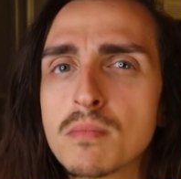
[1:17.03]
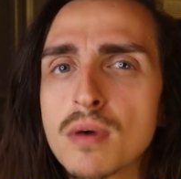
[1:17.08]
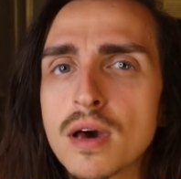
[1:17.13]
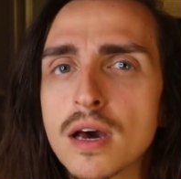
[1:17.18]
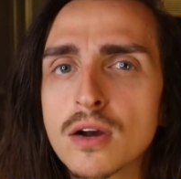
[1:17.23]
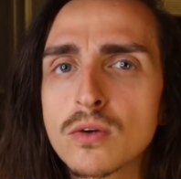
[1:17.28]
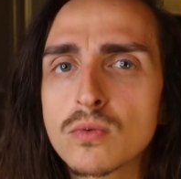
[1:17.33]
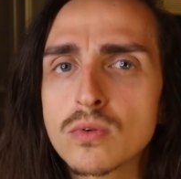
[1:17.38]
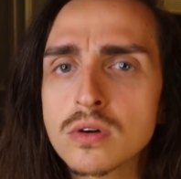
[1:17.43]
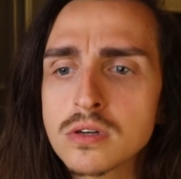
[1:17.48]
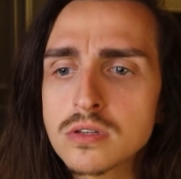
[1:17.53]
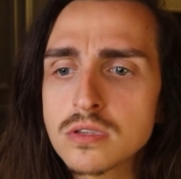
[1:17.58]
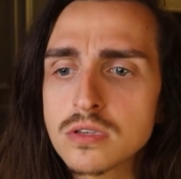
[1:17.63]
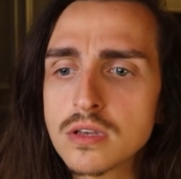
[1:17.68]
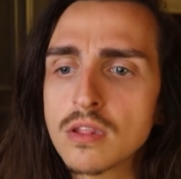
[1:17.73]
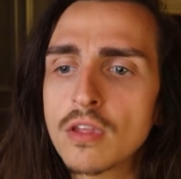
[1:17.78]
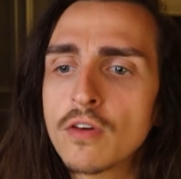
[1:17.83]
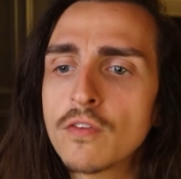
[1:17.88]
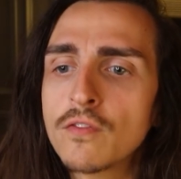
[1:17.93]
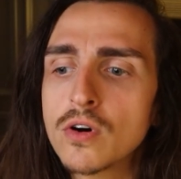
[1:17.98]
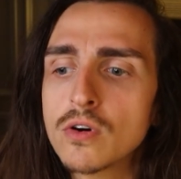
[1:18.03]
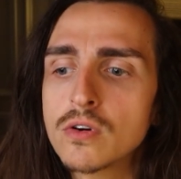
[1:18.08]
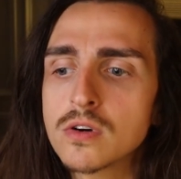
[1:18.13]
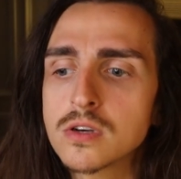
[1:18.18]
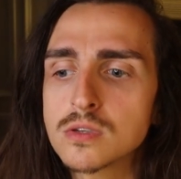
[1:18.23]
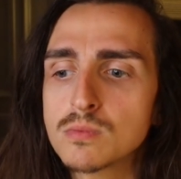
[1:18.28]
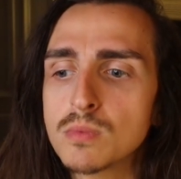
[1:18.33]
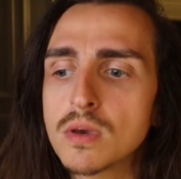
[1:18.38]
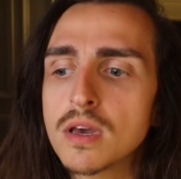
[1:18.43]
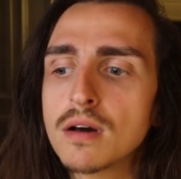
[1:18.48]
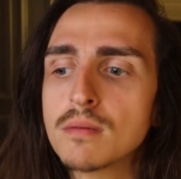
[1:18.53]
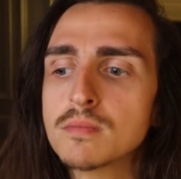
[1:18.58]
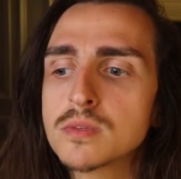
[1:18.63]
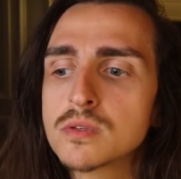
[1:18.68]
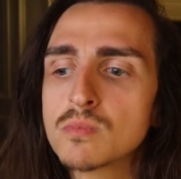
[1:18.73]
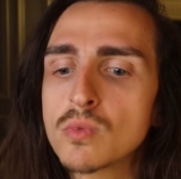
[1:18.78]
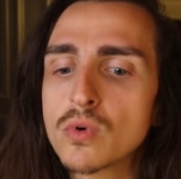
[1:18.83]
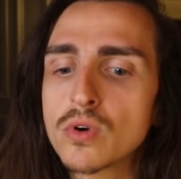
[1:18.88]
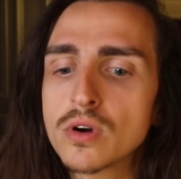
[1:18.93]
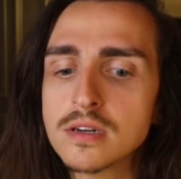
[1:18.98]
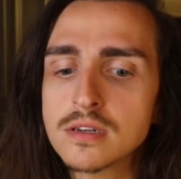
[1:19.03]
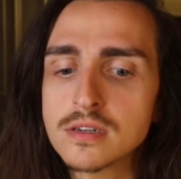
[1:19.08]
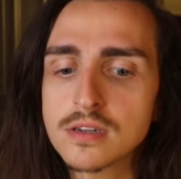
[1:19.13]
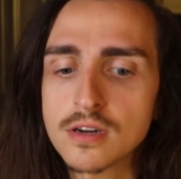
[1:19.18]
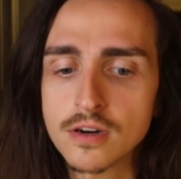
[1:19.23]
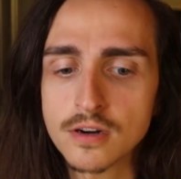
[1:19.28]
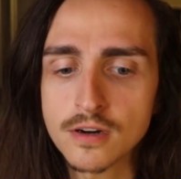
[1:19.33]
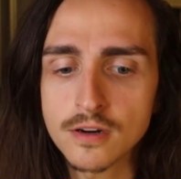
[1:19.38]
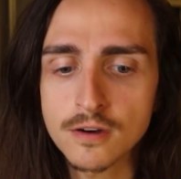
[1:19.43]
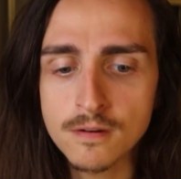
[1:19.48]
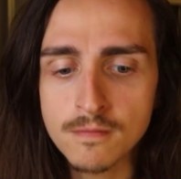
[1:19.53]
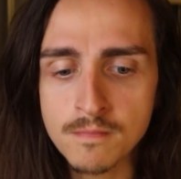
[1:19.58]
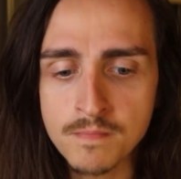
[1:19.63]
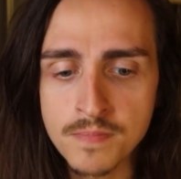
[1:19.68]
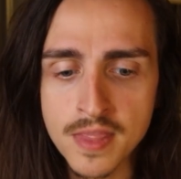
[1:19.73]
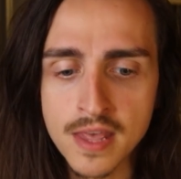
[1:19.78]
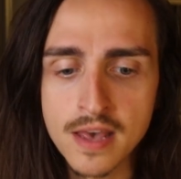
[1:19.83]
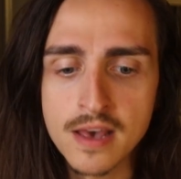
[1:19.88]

backwards and the focus becomes more internal.